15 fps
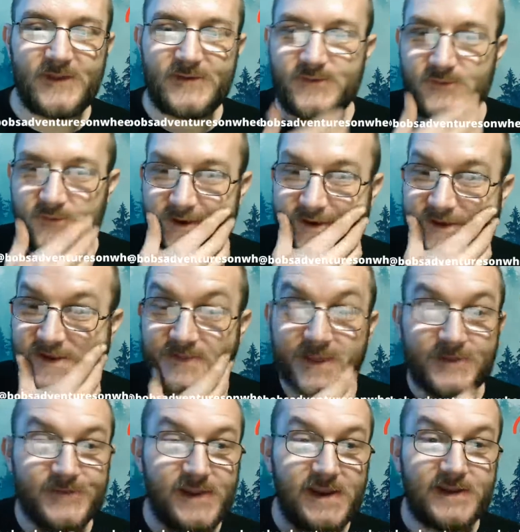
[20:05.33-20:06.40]
That's great. And
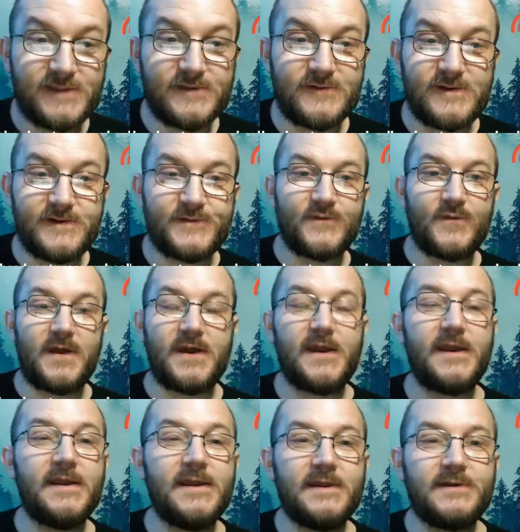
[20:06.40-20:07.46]
that's kind of the reason
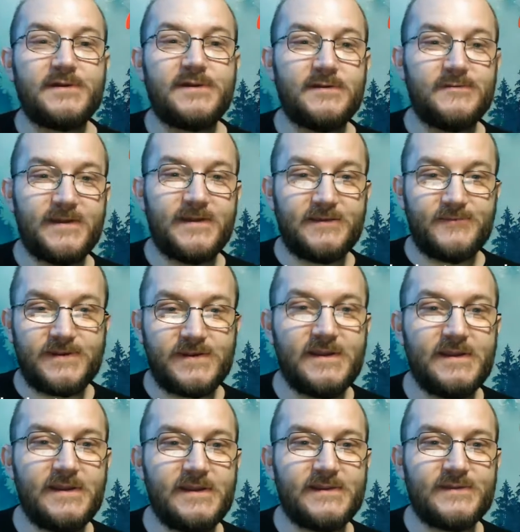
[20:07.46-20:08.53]
why to Van
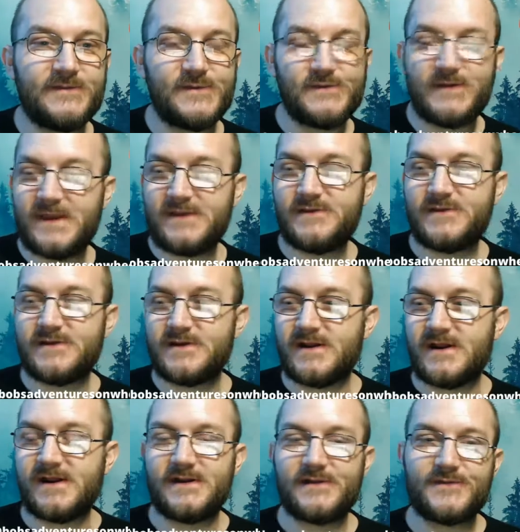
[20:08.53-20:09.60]
Vita. And so now you can
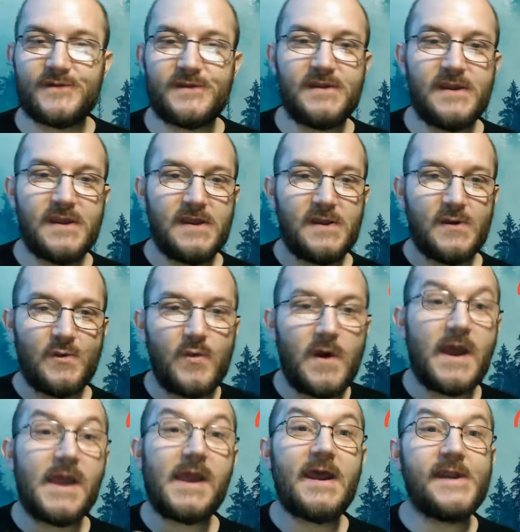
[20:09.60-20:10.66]
kind of see
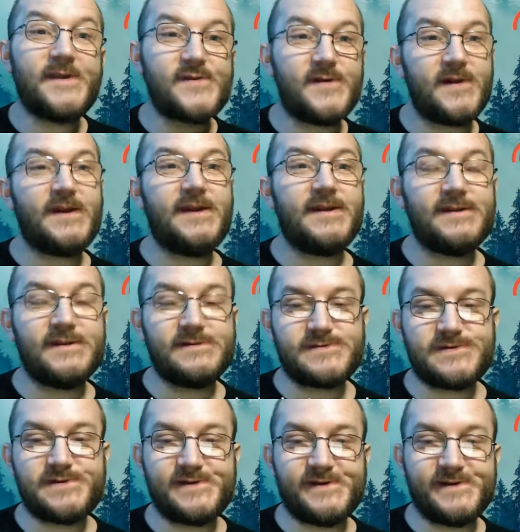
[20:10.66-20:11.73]
why I try to
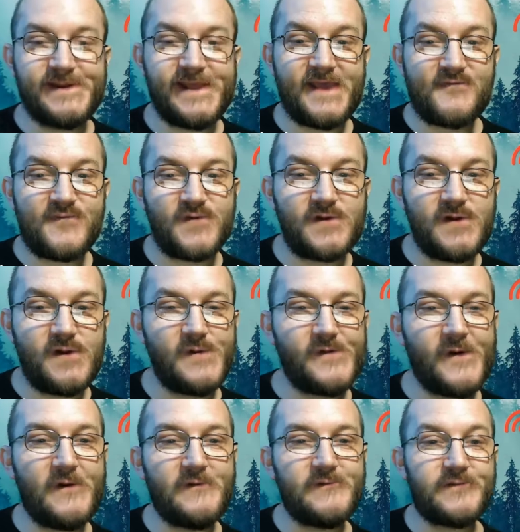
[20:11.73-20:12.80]
never
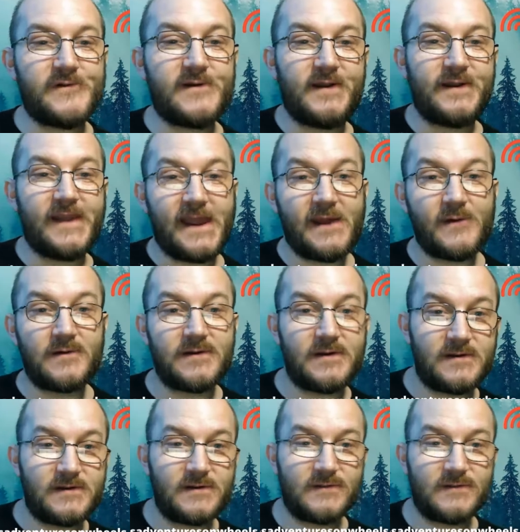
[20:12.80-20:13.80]
go over an hour.